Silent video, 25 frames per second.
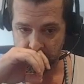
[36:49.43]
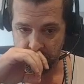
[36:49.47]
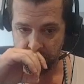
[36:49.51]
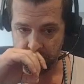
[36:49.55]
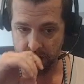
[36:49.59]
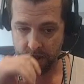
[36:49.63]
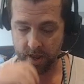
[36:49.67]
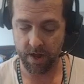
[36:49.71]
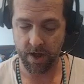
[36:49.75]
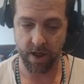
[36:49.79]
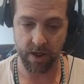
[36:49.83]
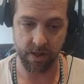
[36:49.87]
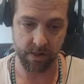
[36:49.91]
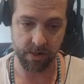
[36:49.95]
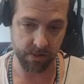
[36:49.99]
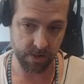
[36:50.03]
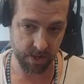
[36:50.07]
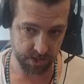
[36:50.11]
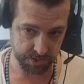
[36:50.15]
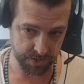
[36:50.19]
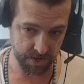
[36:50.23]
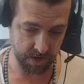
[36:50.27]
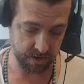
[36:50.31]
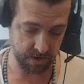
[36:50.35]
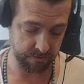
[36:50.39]
And I
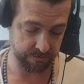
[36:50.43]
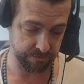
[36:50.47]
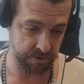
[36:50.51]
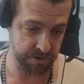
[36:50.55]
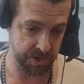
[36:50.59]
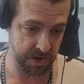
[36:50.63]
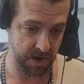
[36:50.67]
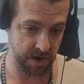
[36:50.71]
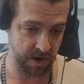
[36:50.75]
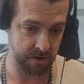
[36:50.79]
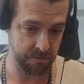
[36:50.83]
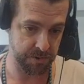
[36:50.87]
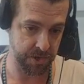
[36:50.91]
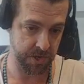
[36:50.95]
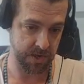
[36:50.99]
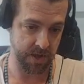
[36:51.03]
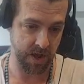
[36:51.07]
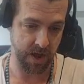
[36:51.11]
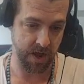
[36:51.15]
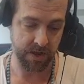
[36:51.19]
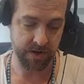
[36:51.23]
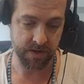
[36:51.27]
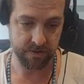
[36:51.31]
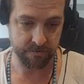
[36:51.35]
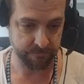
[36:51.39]
lucked out a few times and
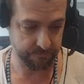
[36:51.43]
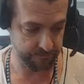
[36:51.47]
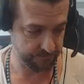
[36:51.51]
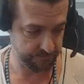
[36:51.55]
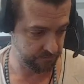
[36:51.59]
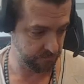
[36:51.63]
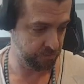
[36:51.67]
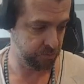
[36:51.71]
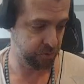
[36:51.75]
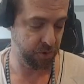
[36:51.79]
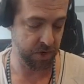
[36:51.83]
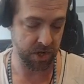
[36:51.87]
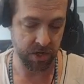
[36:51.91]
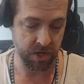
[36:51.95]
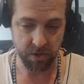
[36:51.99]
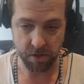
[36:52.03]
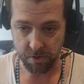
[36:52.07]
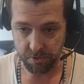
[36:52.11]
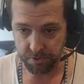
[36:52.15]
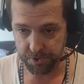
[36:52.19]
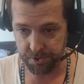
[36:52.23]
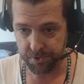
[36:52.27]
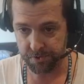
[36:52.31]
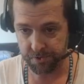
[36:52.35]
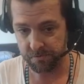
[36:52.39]
got it pretty
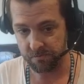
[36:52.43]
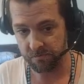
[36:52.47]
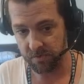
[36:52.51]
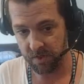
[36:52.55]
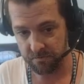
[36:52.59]
close.